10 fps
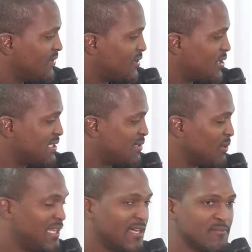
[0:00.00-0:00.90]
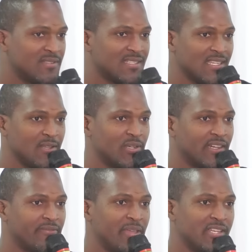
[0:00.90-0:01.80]
Chris Williams, he would
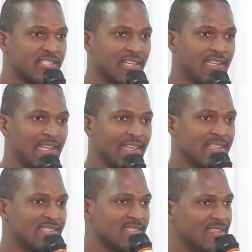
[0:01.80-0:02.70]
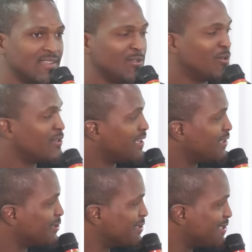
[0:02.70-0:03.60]
have mentioned legacy.
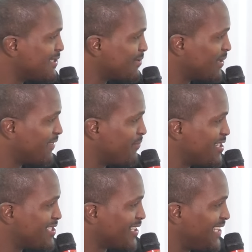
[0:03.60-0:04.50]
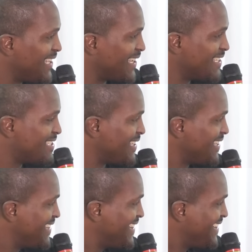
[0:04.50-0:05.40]
Lothan Cousins would have mentioned
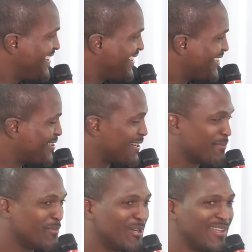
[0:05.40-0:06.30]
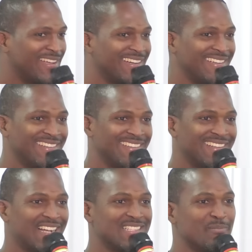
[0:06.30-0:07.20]
legacy. Craig Butler
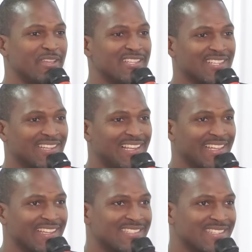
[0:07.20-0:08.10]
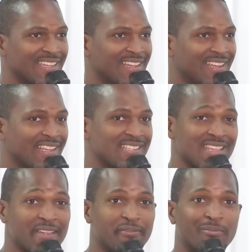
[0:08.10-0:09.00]
has mentioned legacy. And I
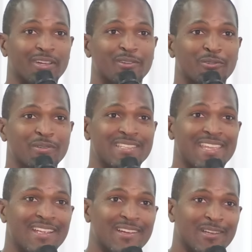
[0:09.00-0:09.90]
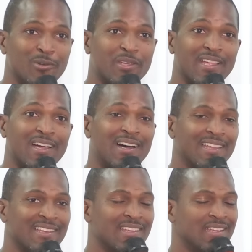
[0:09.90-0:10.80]
guess everybody who is here looking on